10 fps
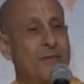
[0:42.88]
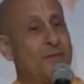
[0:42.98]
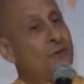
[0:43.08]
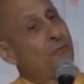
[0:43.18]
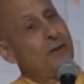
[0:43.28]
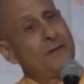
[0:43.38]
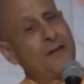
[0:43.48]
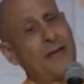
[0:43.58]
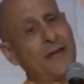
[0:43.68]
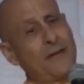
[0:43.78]
So one
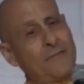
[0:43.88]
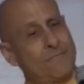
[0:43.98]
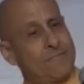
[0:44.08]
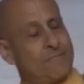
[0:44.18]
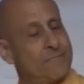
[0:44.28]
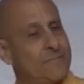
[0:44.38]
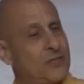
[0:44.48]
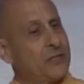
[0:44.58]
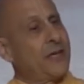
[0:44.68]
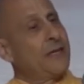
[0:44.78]
day,
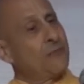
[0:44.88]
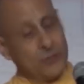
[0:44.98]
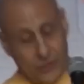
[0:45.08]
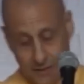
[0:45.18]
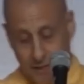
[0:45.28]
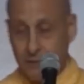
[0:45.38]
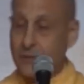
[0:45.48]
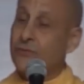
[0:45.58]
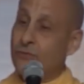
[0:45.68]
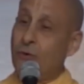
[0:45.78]
the king was sitting on
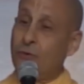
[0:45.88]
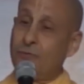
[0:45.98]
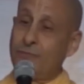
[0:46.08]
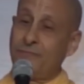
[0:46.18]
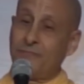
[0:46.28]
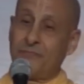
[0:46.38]
the throne